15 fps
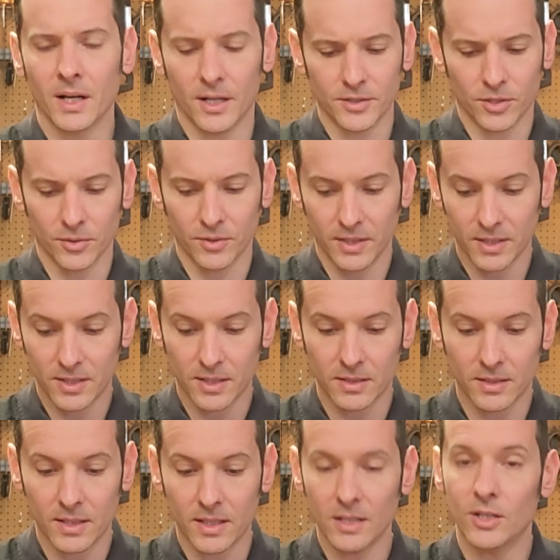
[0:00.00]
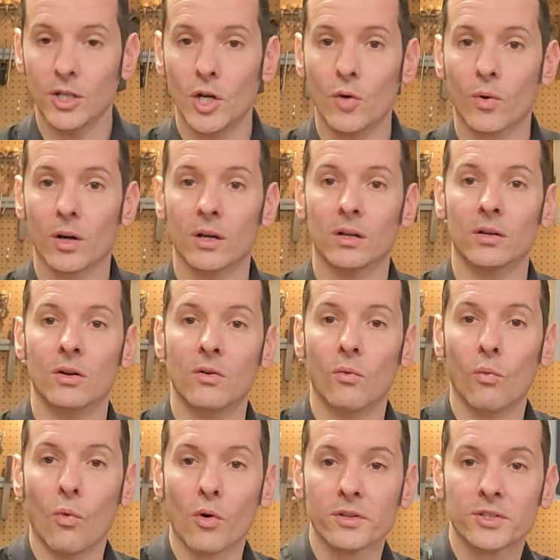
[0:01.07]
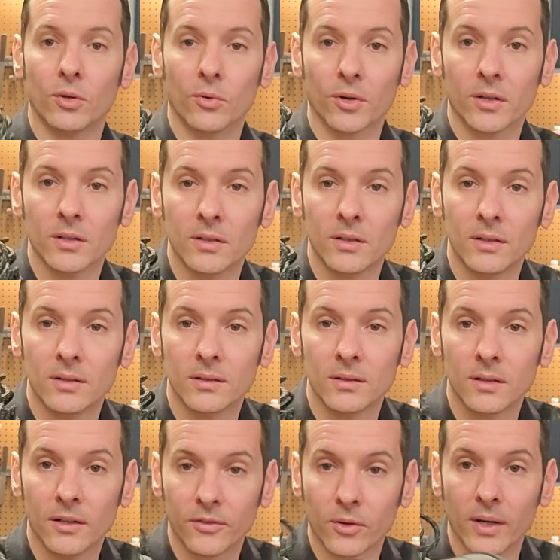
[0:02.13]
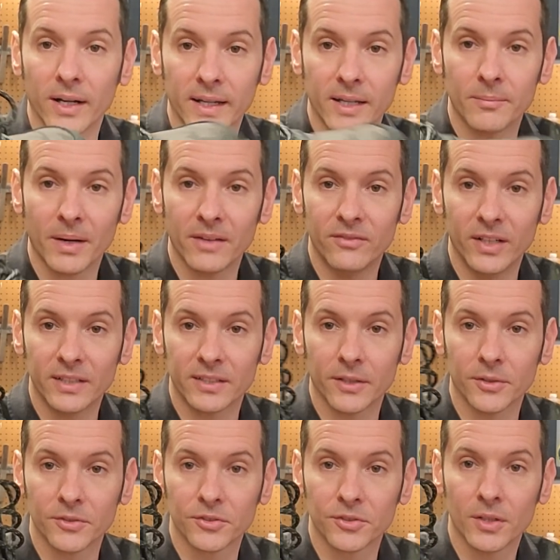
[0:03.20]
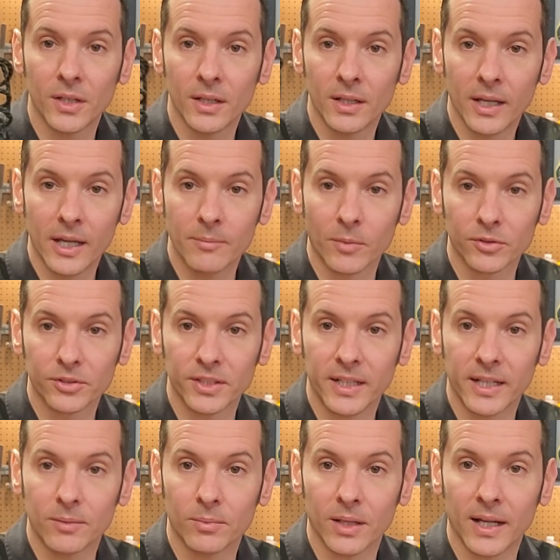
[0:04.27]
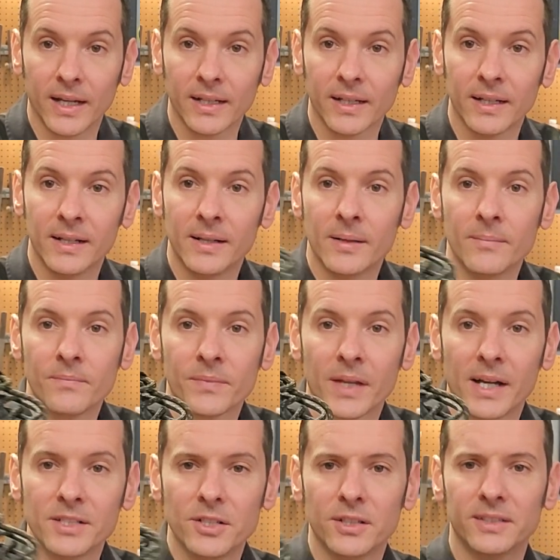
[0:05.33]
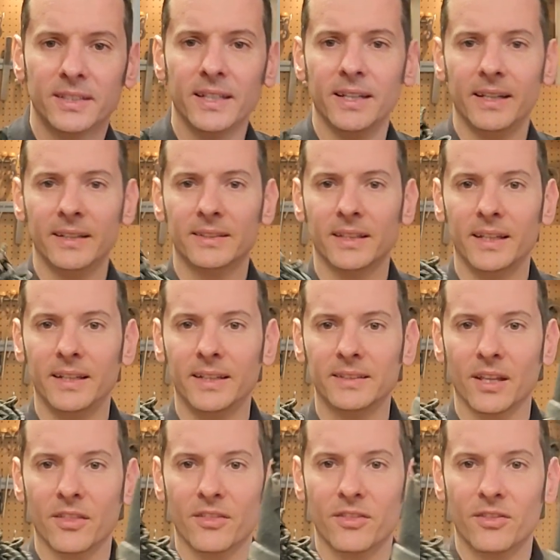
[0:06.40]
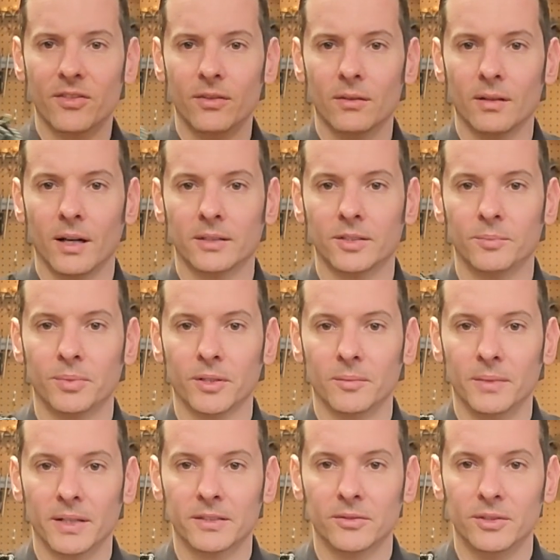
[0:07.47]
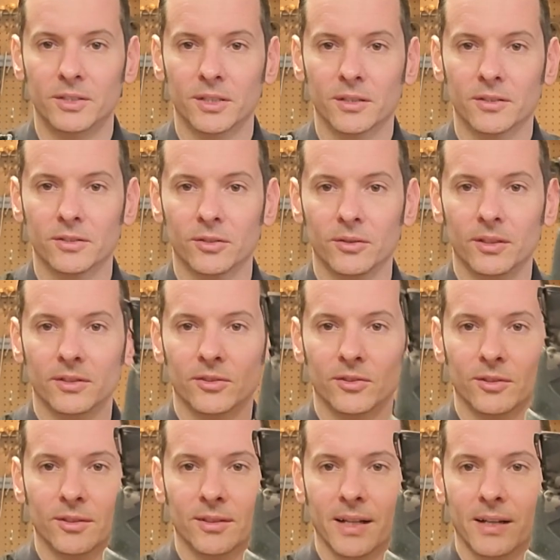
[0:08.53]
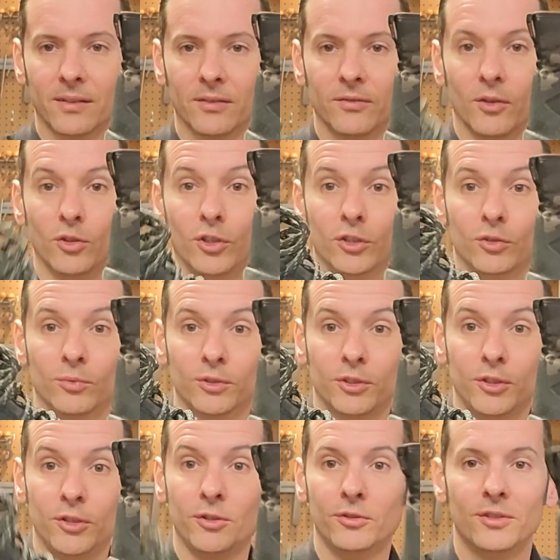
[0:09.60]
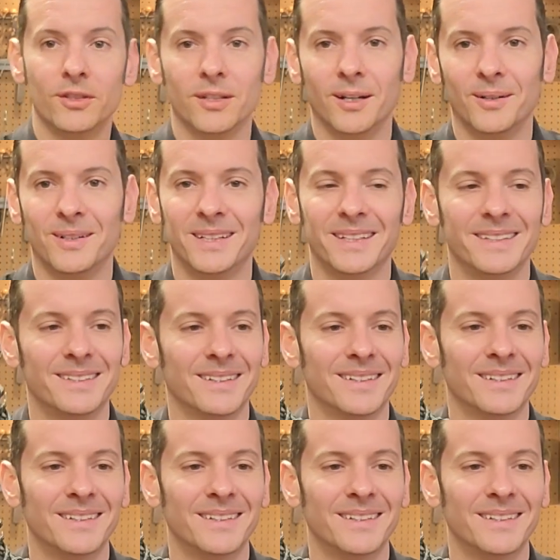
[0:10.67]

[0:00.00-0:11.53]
So this is the newer Wartorn, again by Viktos in multicam black. As you can see, it is a. I should put them next to each other so it doesn't look out of. This one's huge. No, it.